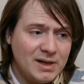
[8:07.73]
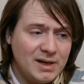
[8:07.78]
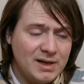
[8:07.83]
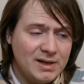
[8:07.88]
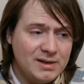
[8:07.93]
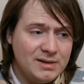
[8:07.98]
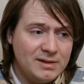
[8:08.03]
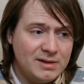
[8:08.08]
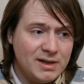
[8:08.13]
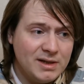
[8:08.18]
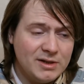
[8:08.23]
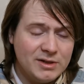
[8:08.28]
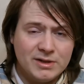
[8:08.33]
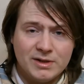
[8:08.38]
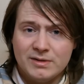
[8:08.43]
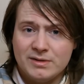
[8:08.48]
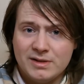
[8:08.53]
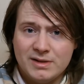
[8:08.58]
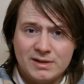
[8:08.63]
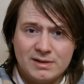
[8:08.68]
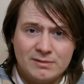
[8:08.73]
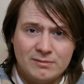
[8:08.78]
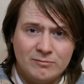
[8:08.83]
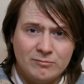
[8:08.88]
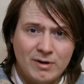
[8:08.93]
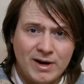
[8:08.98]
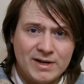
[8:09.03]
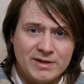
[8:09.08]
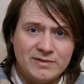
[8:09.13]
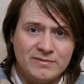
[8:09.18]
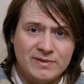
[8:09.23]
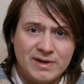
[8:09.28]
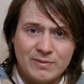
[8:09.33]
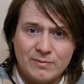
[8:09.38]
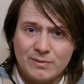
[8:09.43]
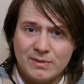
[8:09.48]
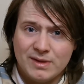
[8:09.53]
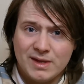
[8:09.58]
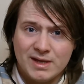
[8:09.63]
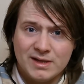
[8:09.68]
and it shows a range of
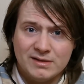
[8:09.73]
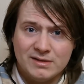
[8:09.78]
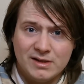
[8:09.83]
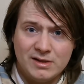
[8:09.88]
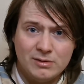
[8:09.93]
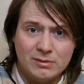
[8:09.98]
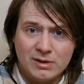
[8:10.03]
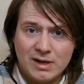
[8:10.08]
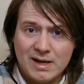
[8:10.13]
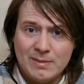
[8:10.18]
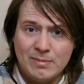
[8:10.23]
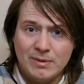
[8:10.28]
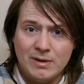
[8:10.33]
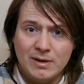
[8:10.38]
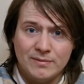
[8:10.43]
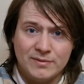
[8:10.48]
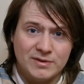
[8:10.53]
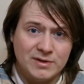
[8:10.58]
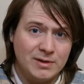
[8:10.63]
different things that you're capable of.